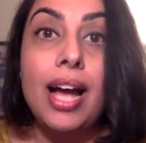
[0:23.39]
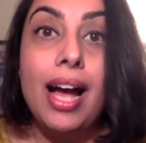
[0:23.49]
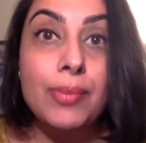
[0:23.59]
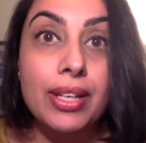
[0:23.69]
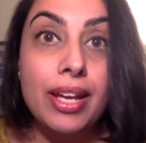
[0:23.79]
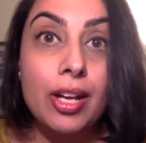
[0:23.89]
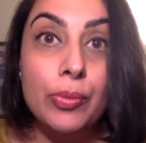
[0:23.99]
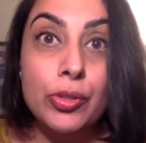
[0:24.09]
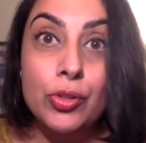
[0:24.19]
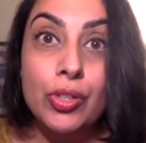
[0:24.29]
I'm going to
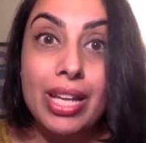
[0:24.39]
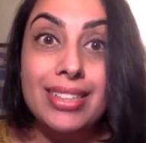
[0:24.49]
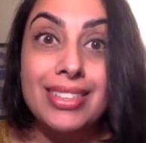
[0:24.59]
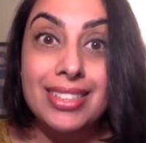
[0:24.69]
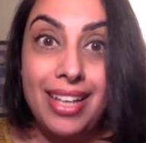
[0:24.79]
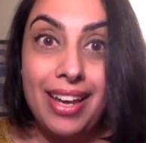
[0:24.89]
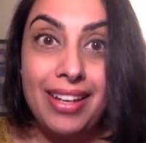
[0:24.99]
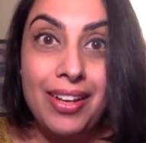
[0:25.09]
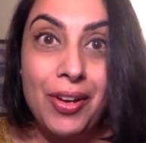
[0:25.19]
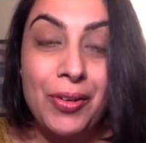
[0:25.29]
help you do that today.